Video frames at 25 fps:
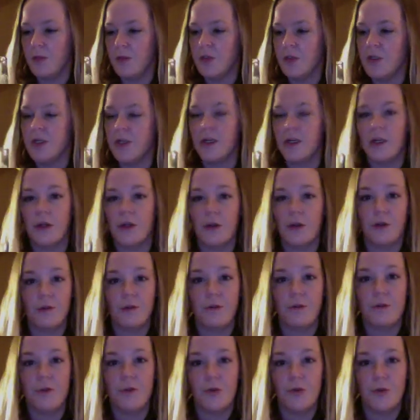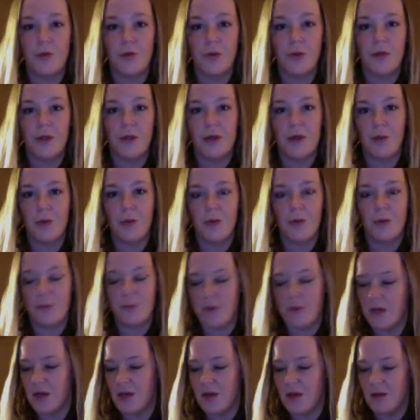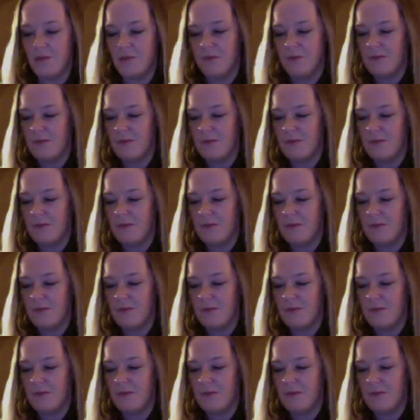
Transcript: particular food that would be